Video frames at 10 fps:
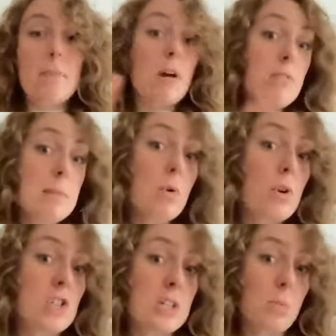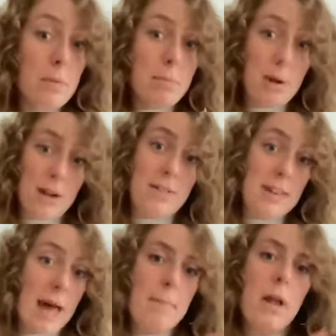But green mortgages won't plug
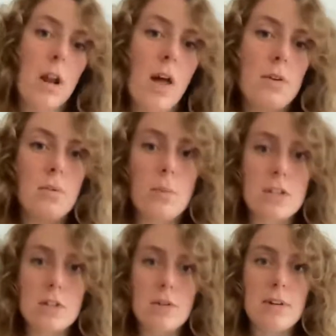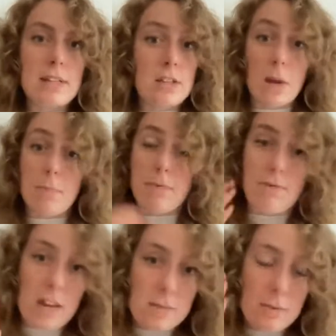the gap alone. We do need the type of
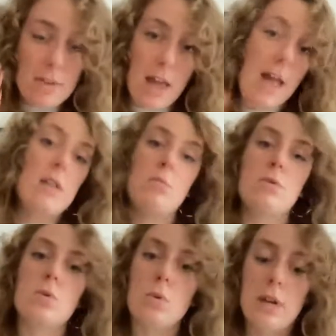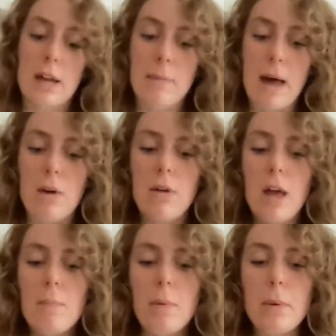investment that Ed was talking about,
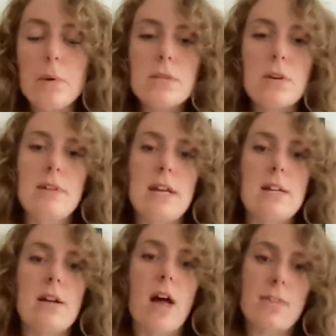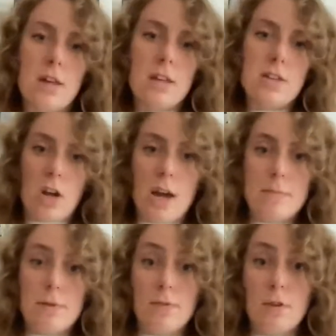but we also need other
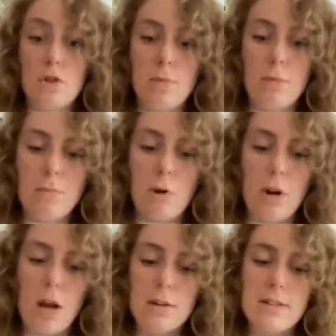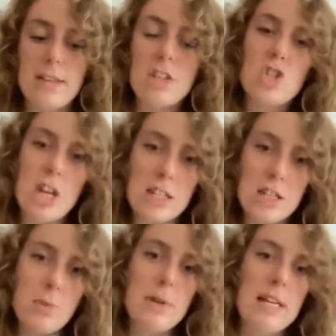types of consumer products that
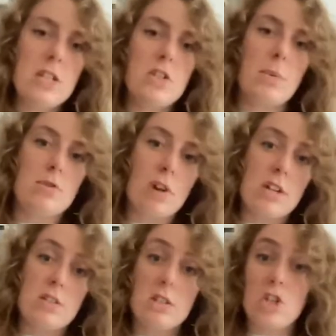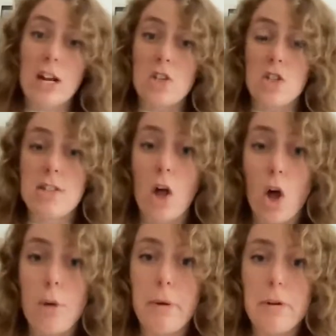genuinely do address the challenges that
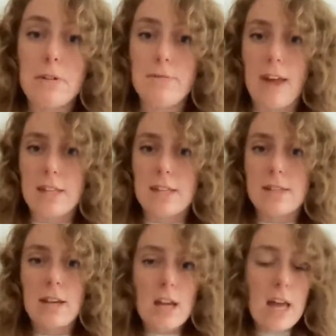homeowners face.